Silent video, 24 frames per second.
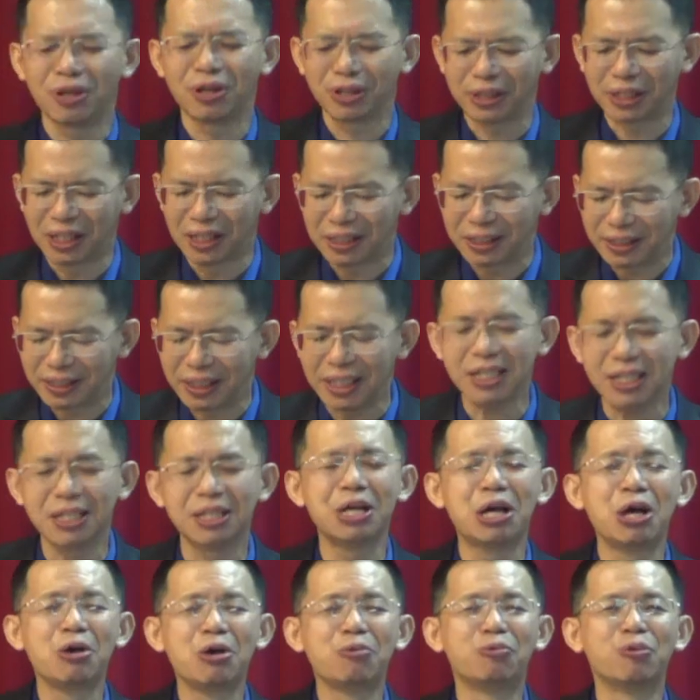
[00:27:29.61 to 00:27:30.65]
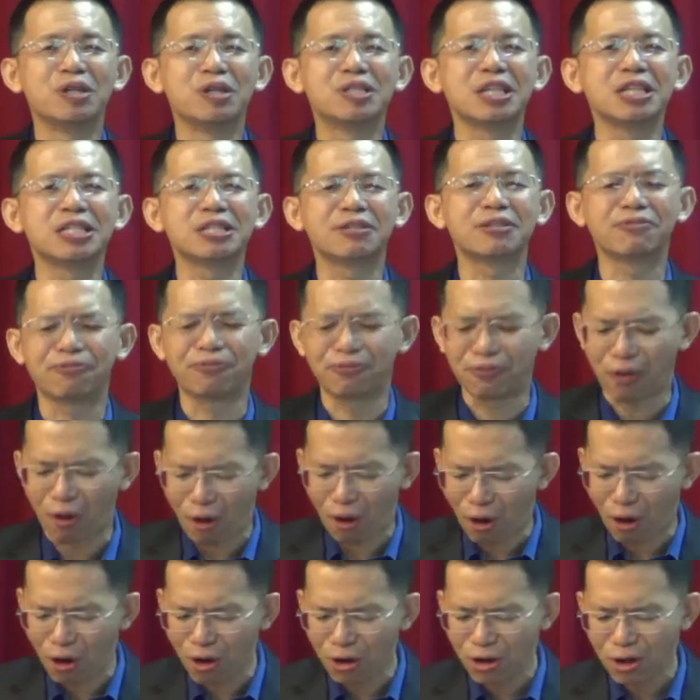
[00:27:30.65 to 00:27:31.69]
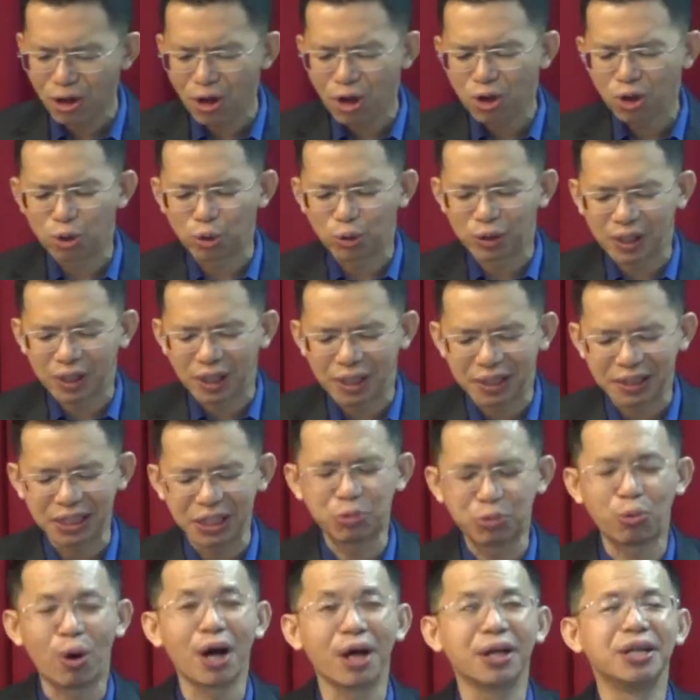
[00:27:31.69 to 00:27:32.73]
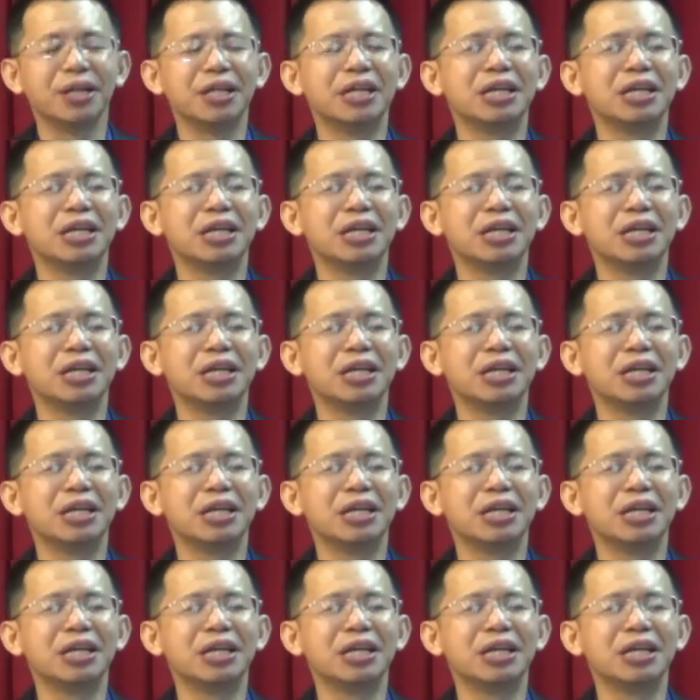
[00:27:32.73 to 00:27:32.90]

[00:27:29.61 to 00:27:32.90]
13 verses 4 to 31.